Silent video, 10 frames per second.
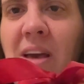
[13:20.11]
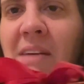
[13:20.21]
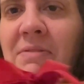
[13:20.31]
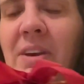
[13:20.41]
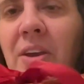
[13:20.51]
I
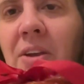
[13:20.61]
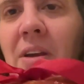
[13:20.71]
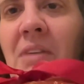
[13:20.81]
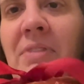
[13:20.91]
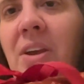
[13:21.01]

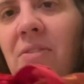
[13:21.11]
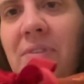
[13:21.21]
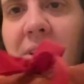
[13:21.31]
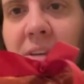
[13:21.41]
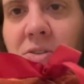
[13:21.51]
figure if
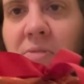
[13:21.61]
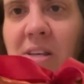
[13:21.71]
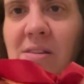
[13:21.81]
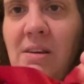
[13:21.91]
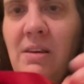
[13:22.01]
it looks
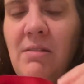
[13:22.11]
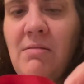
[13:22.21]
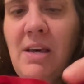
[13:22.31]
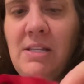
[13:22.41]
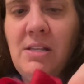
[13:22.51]
rustic,
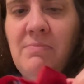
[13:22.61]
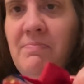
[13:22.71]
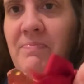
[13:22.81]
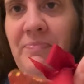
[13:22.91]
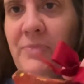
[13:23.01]
that's
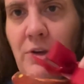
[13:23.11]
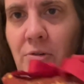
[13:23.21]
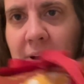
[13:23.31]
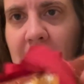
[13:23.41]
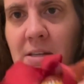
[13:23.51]

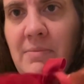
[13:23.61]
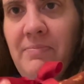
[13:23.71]
great.